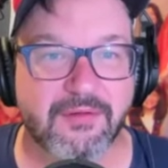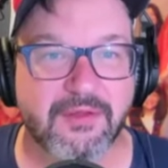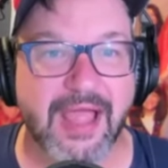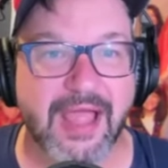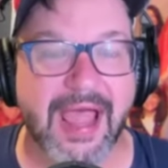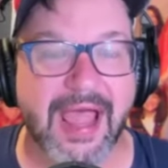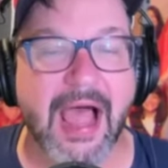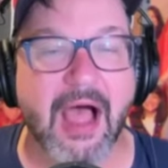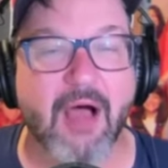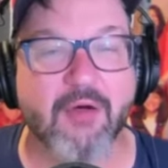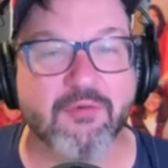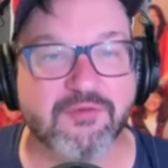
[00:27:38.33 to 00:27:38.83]
The
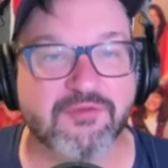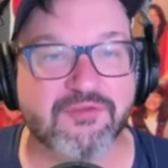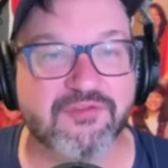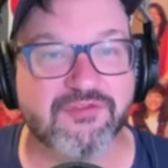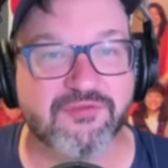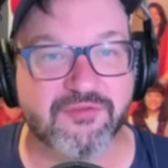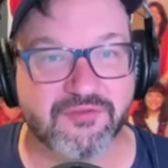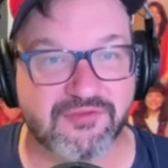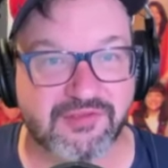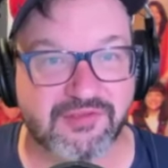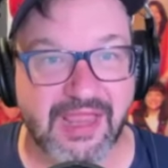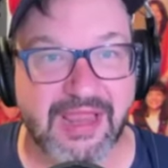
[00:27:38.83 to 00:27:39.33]

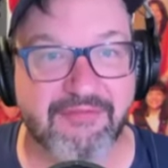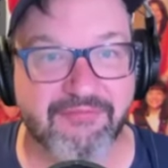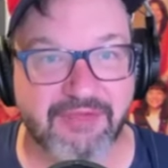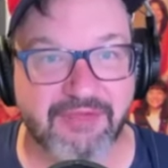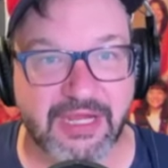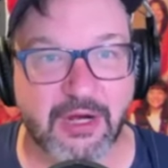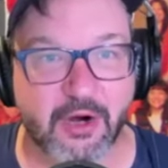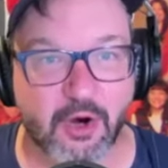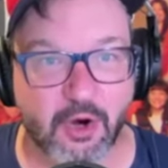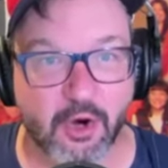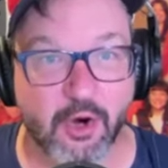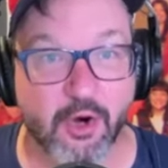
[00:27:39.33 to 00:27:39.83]
house
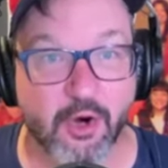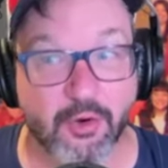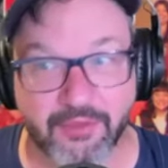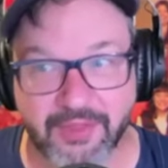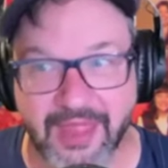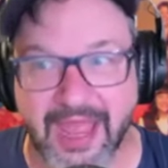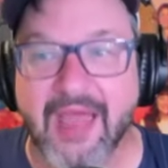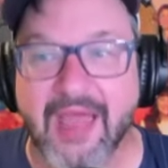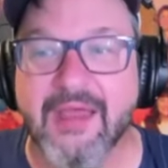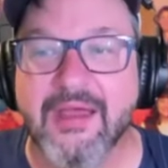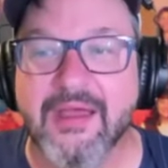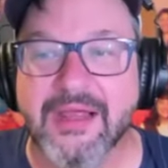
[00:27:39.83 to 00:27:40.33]
saving her or
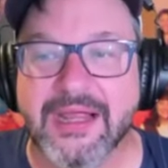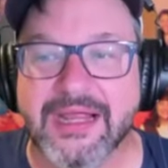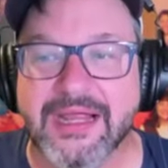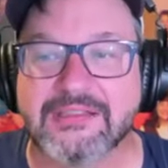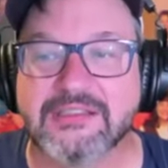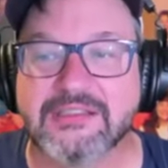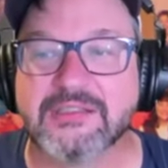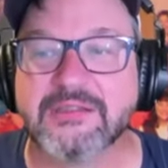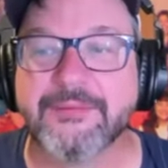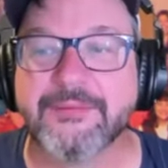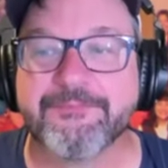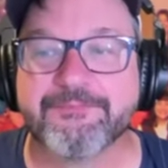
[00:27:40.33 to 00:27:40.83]
that
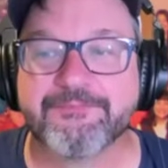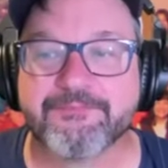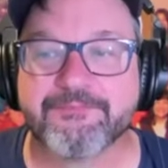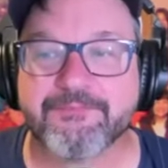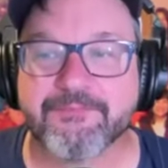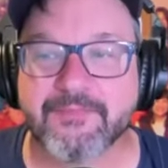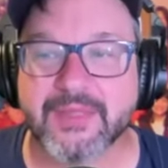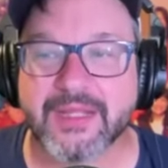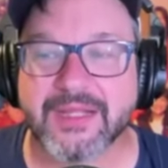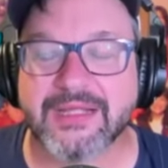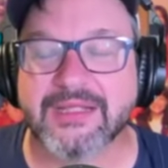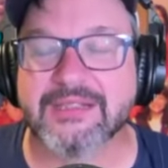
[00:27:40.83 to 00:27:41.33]
it's
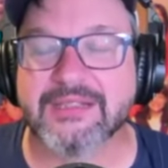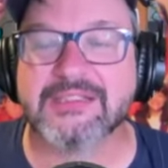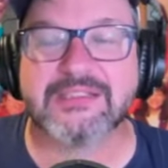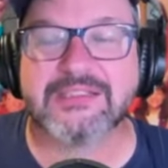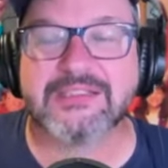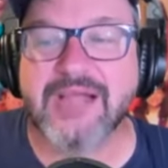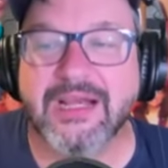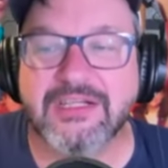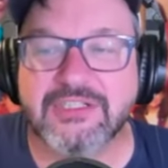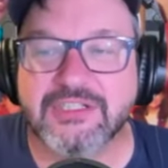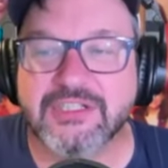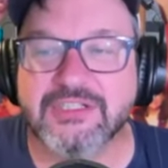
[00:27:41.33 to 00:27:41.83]
because it's
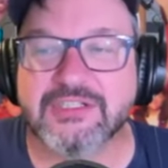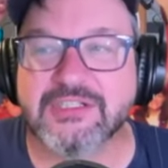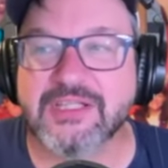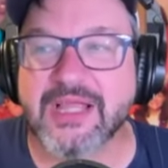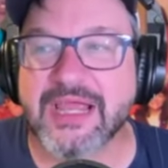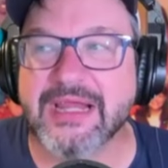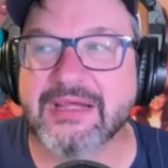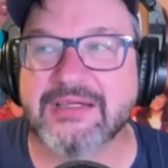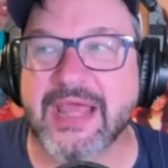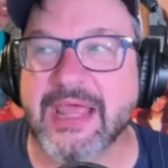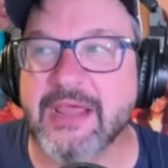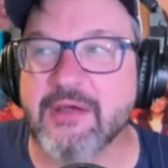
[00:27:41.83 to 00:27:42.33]
not just
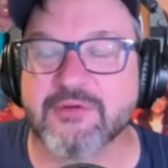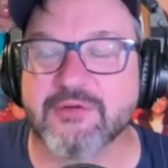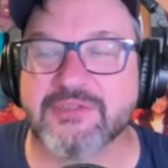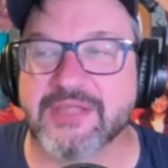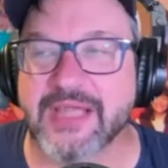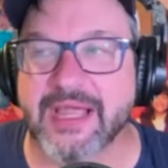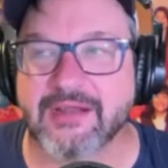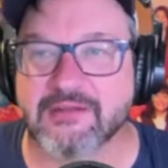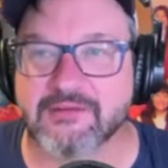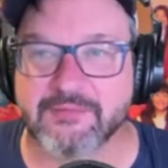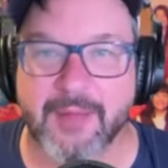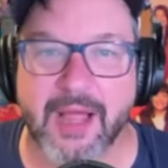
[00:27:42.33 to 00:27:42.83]
like Deus
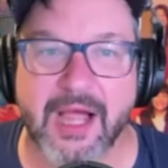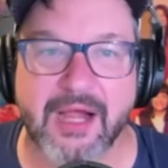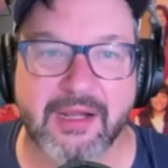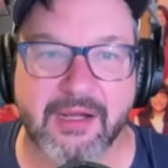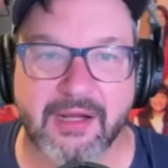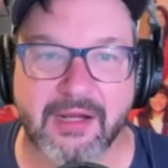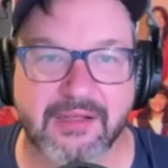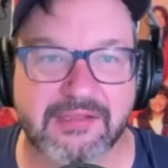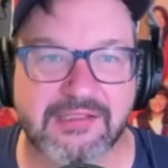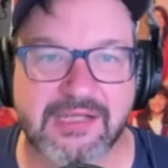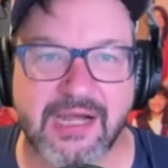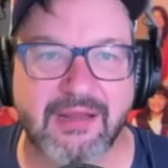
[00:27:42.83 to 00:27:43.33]
ex
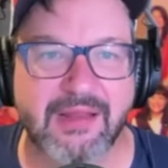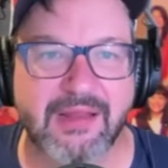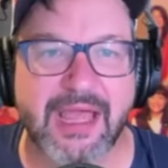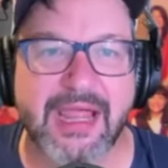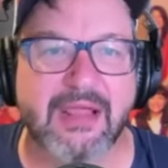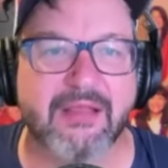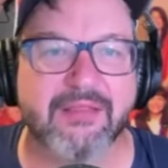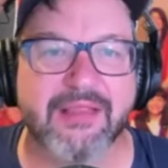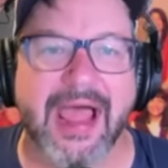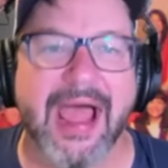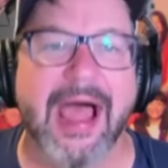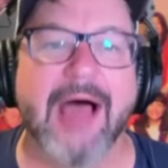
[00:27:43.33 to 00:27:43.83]
machina. It's not
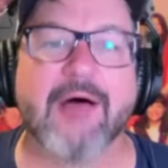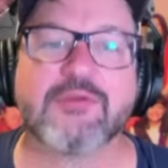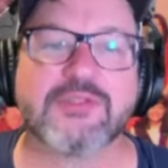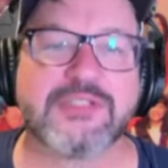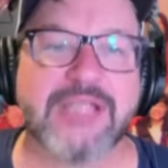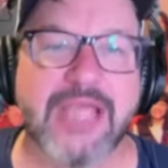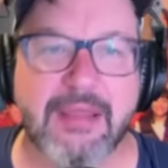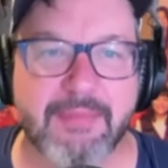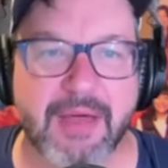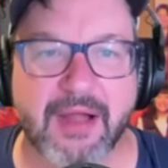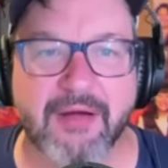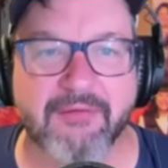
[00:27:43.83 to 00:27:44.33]
like the house
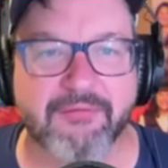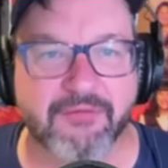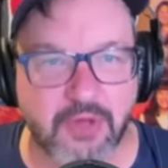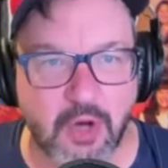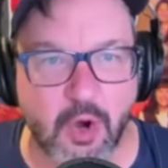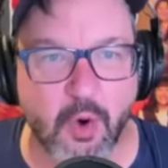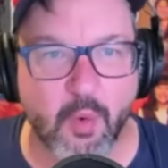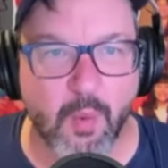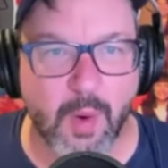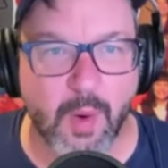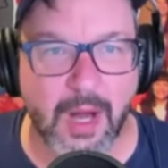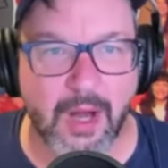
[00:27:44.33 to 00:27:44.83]
came out of
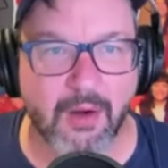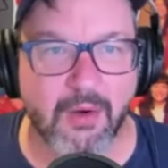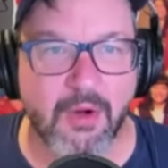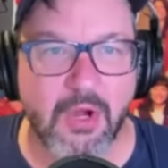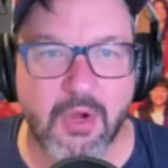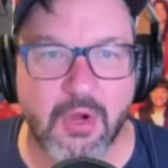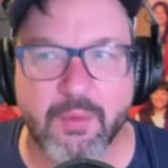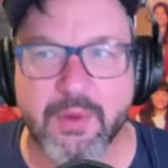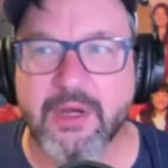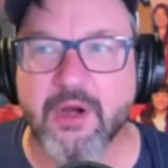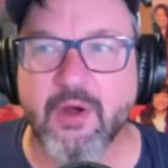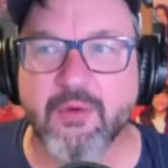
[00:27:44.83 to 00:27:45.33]
nowhere.
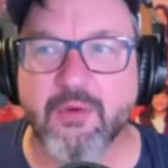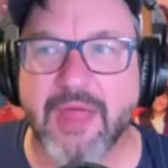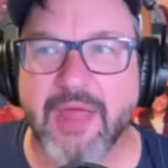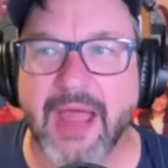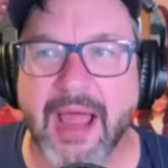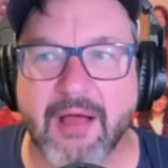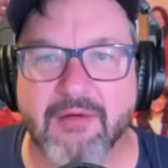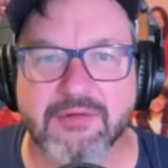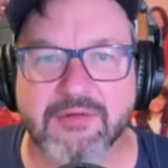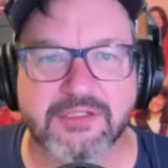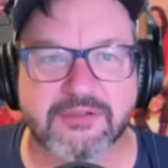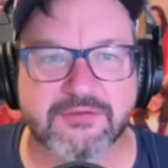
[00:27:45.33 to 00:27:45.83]
We know sure. the
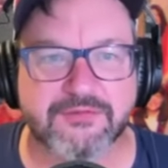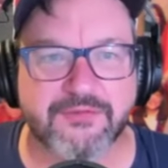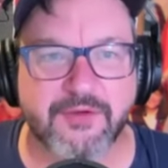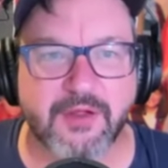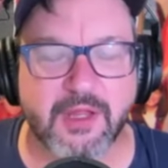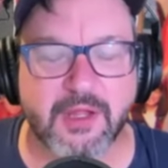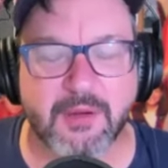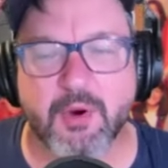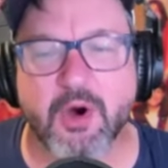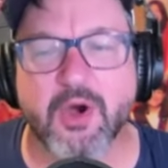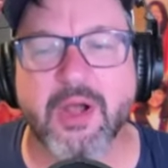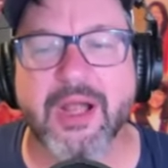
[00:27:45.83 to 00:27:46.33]
house is
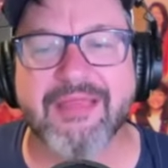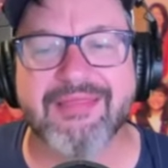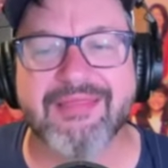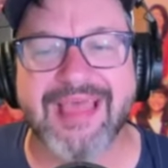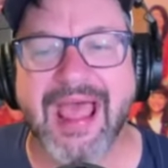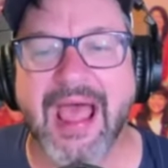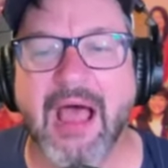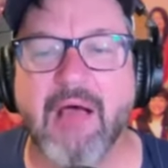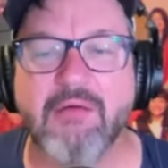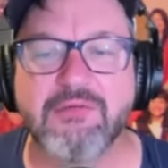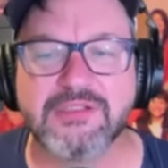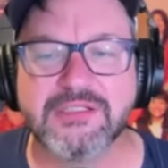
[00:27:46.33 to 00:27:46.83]
falling apart, and the
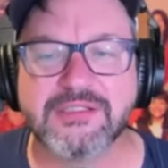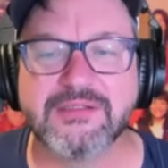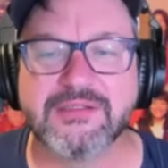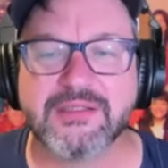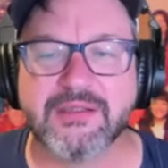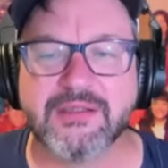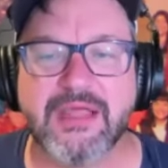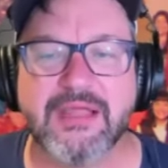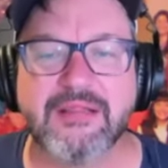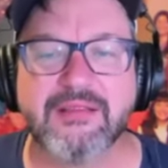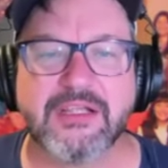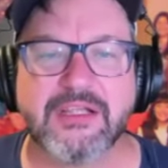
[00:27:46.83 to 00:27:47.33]
house is
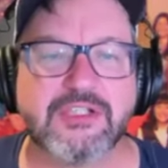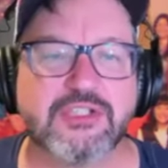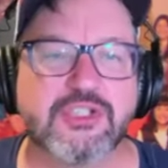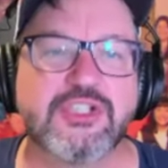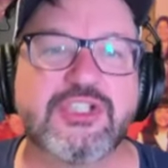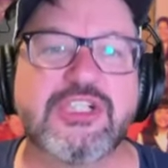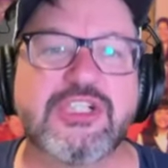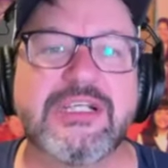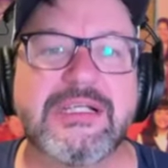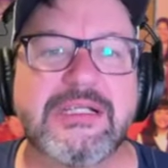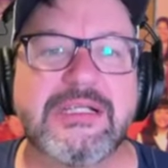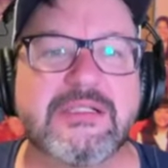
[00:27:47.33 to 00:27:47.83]
a thing that
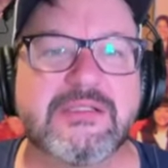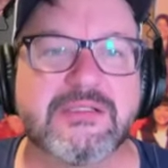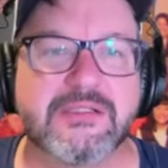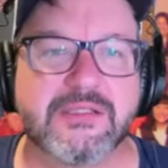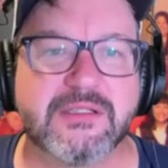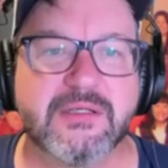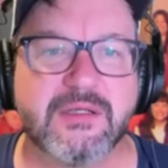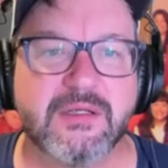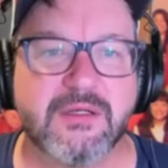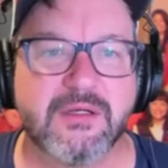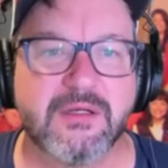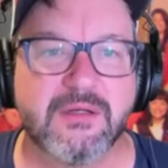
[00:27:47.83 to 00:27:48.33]
she's.
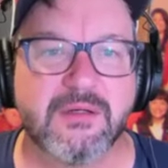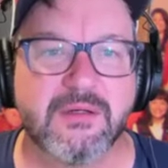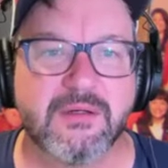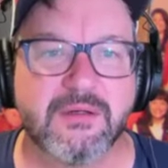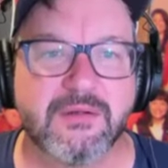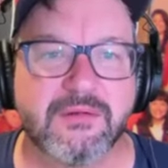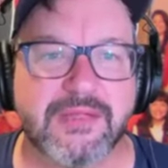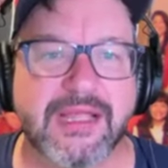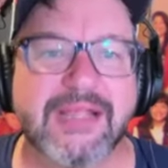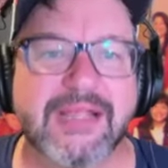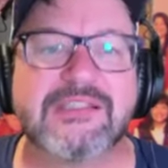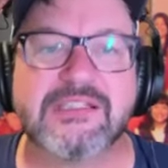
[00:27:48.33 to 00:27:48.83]

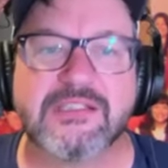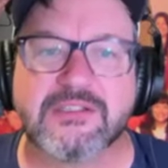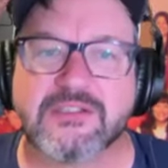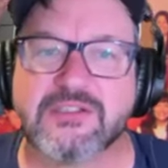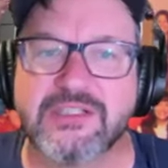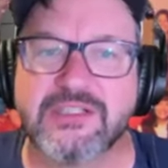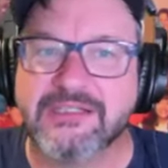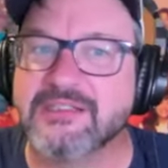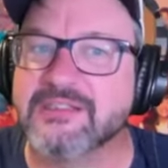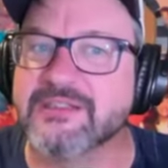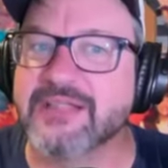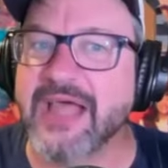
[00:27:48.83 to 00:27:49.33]
That's his,
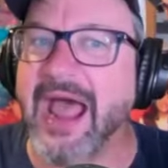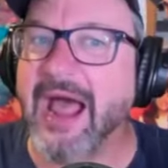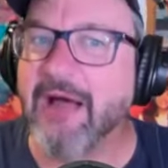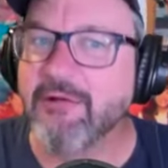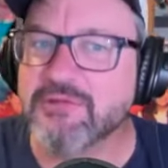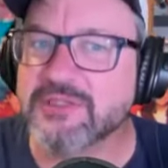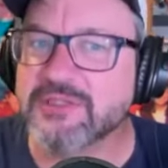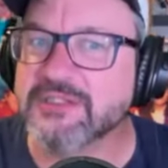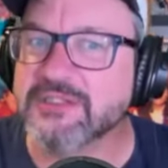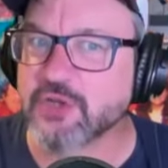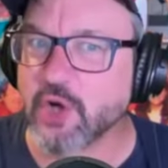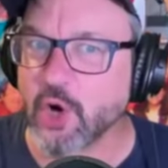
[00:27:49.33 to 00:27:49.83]
this. The
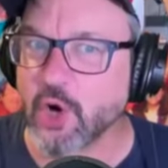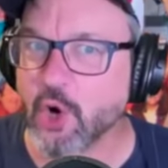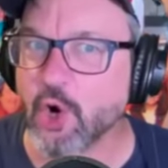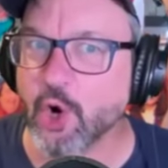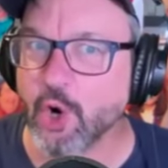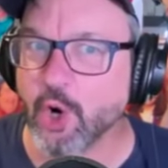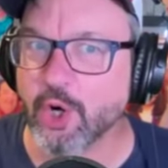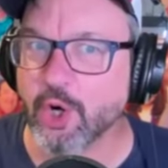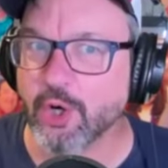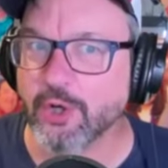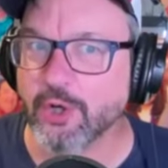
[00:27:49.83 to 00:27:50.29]
house is her.